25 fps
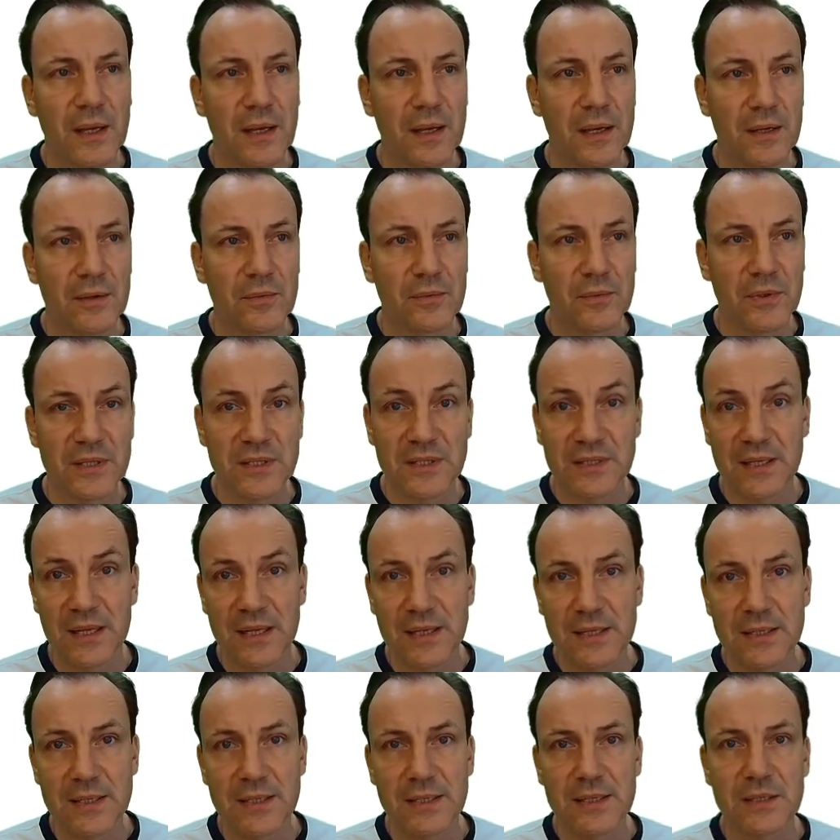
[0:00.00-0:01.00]
which
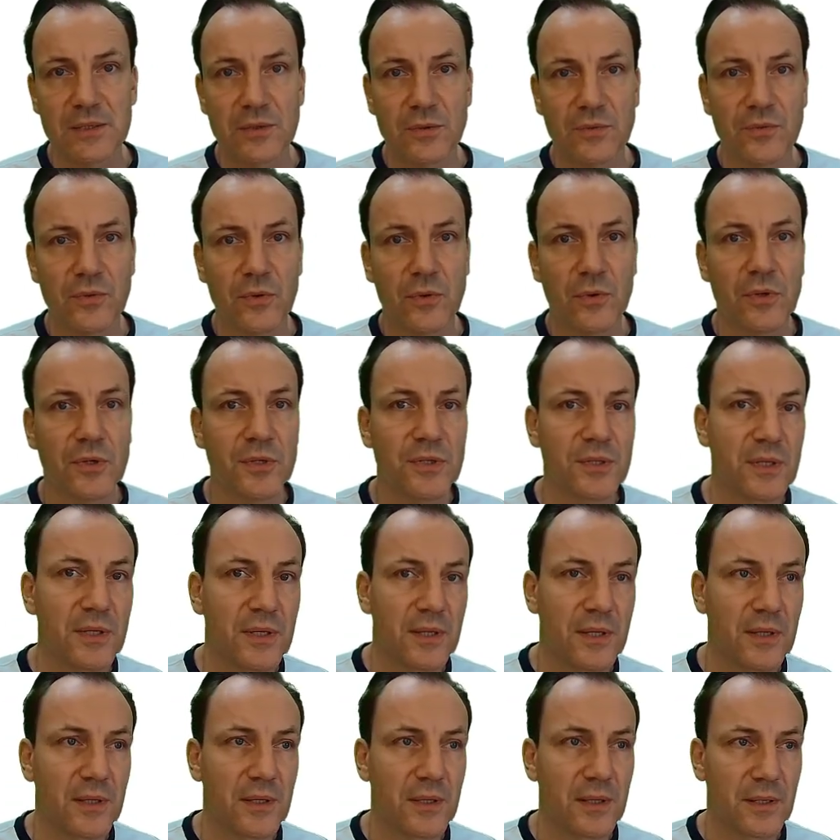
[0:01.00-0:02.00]
then is, of course,
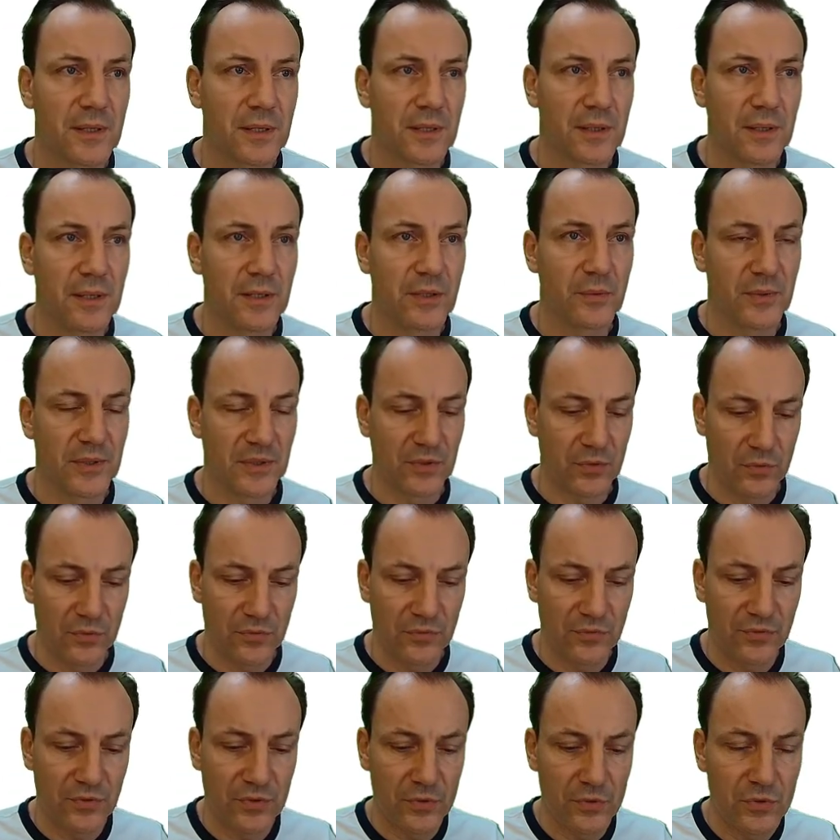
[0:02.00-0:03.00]
a little bit
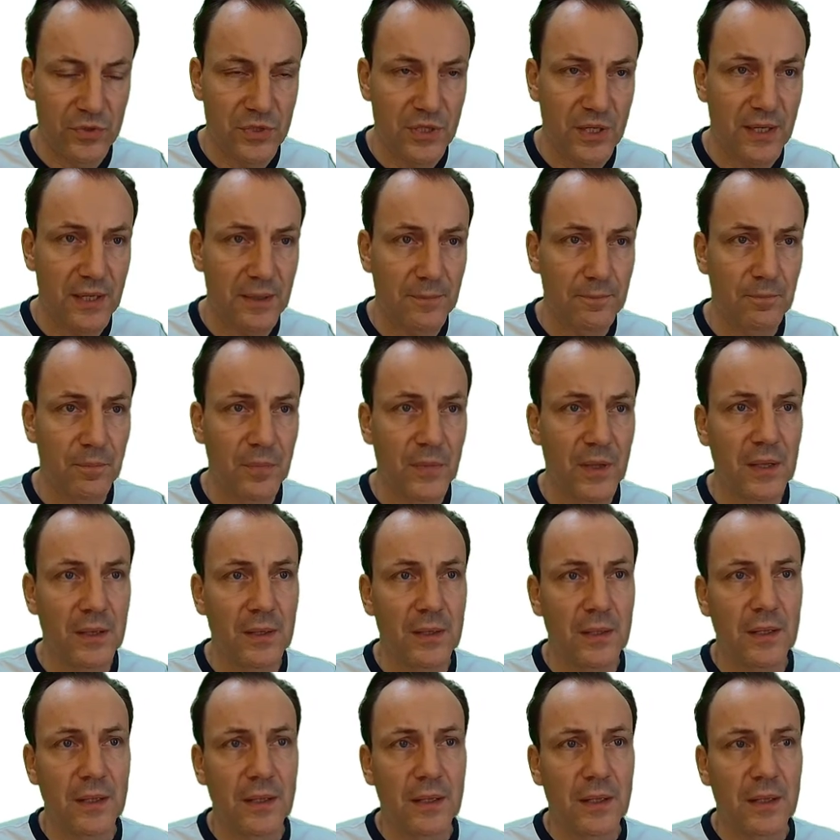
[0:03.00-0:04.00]
confusing.
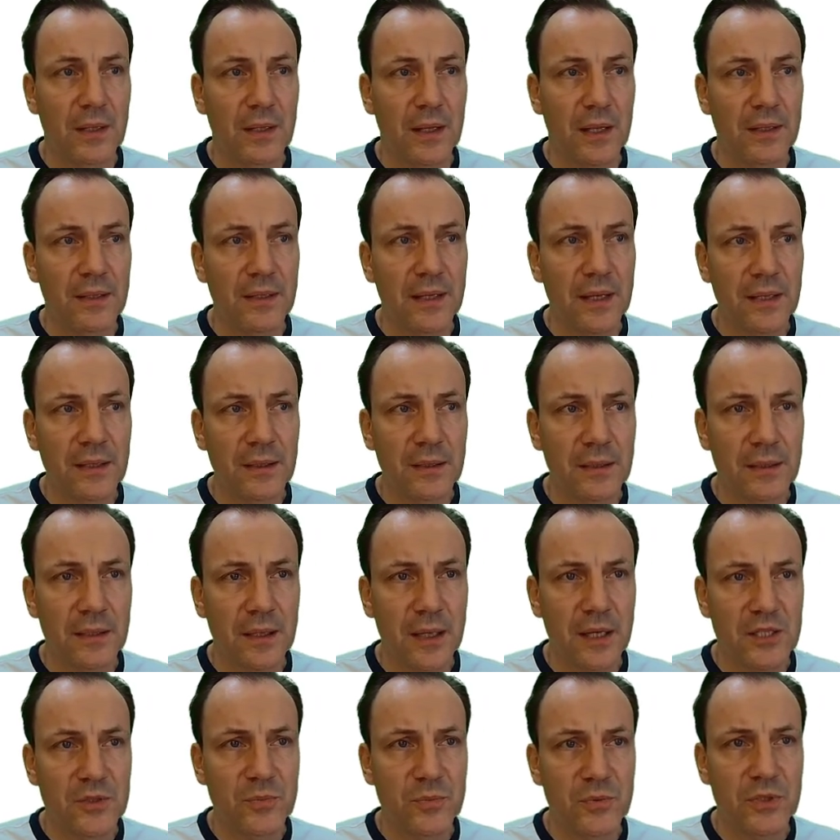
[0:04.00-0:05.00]
And then,
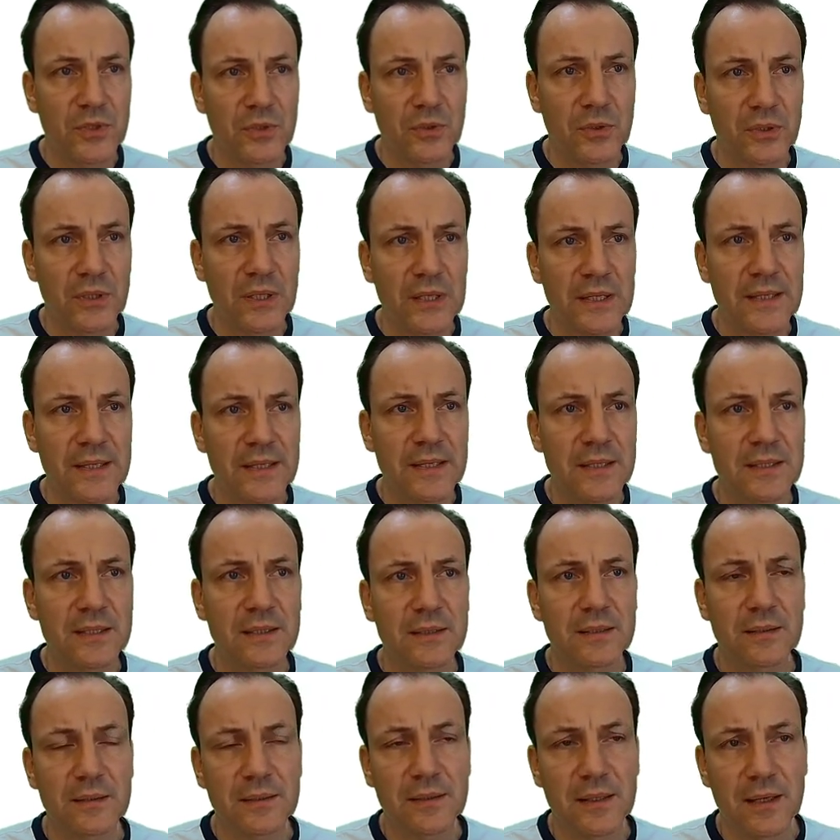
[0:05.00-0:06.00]
last but not
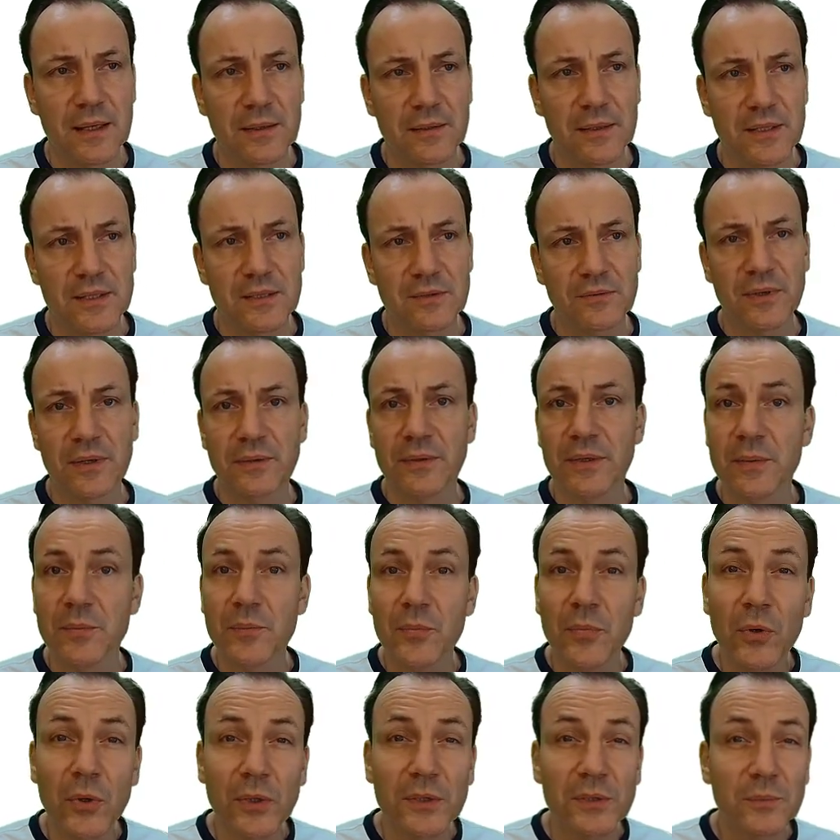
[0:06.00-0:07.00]
least, there is a very
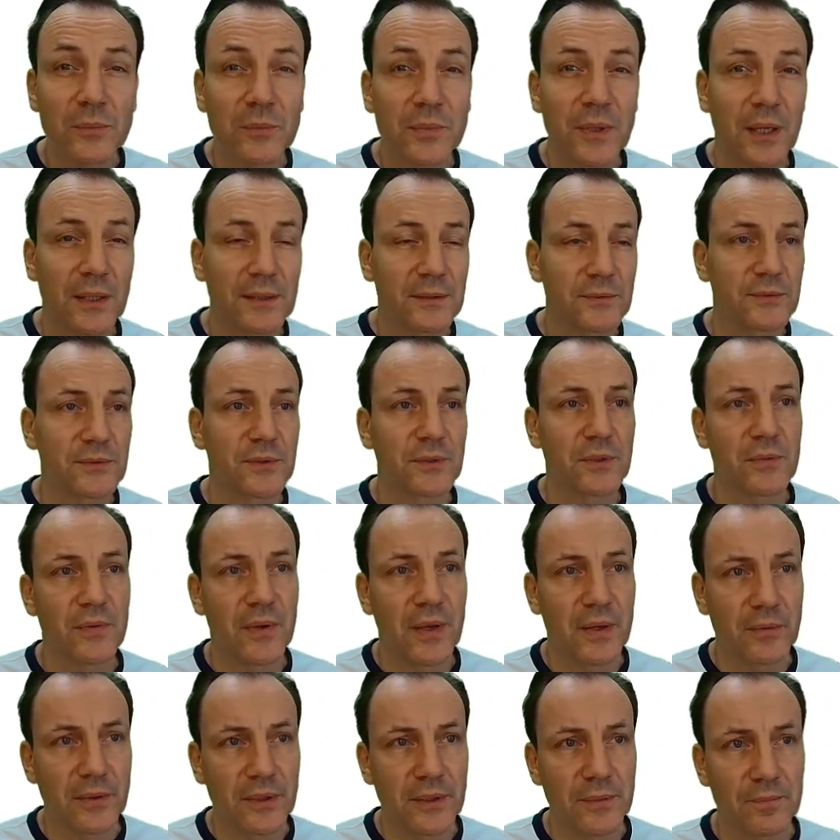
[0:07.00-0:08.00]
important part of the
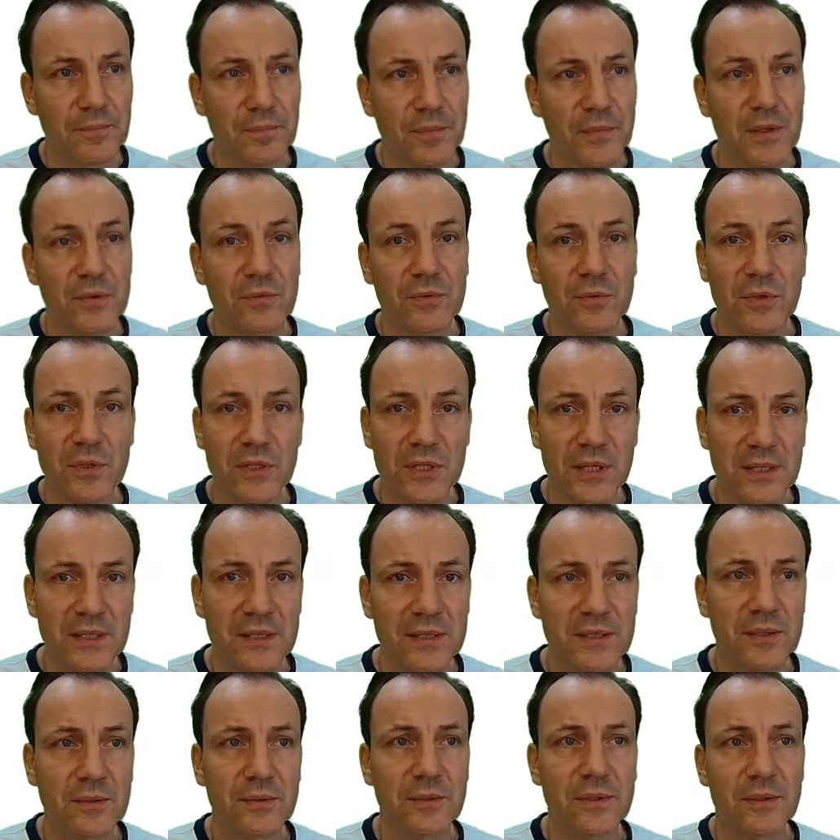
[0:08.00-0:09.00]
query. If you
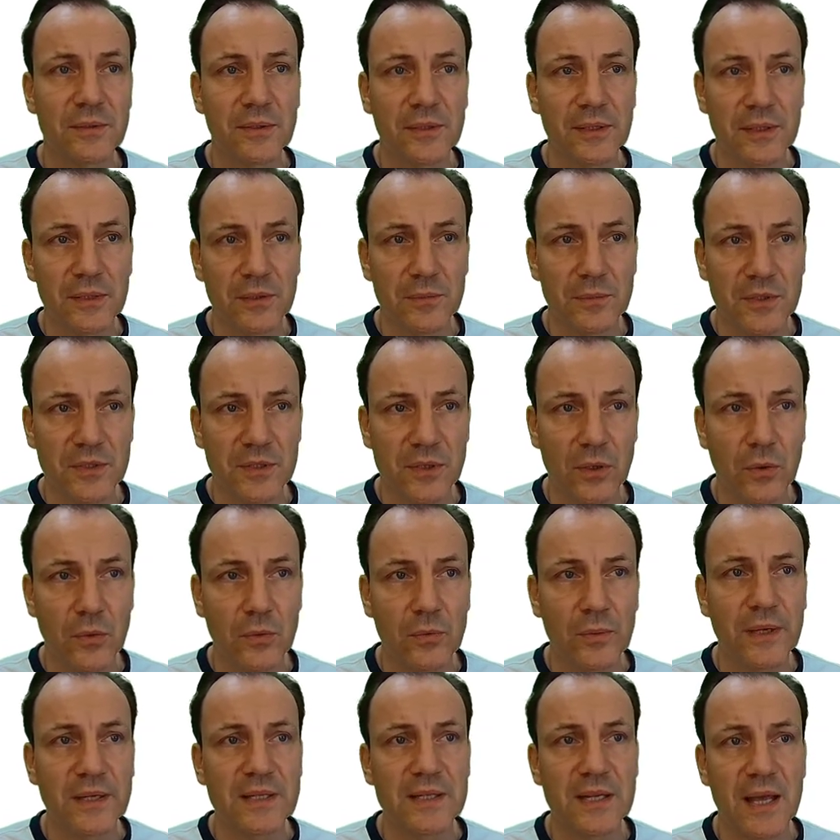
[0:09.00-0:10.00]
change the query, you must
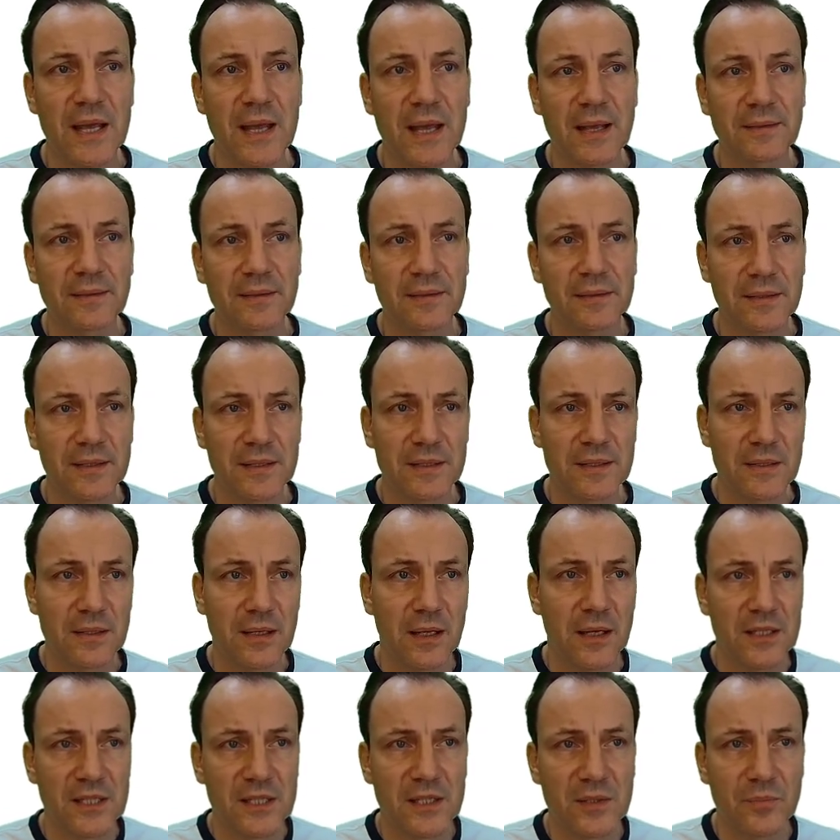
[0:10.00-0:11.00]
always add this
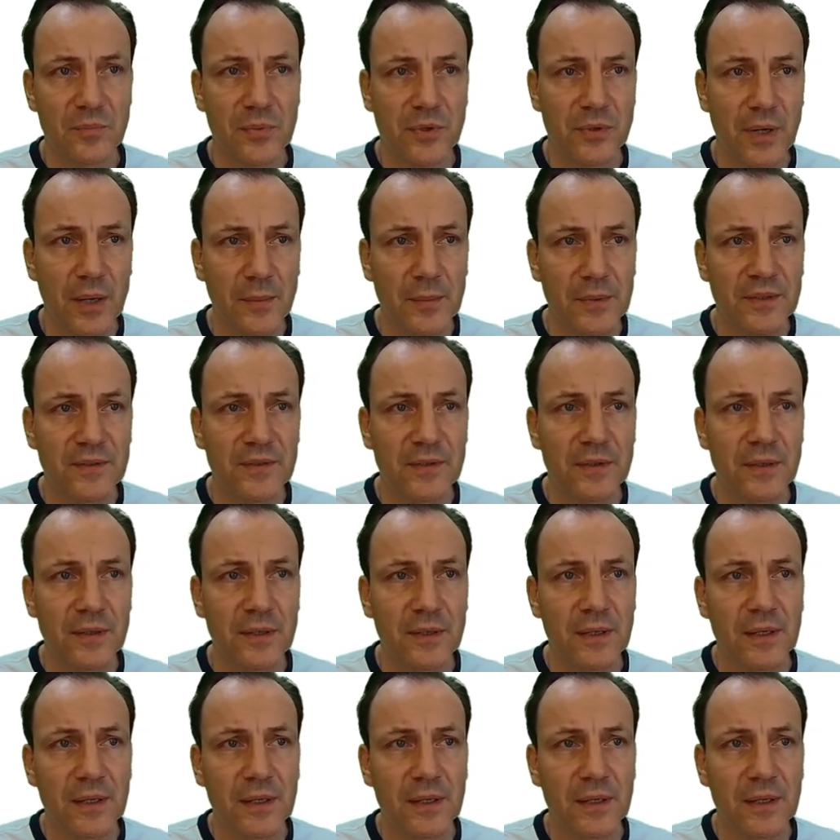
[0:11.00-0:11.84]
last parameter,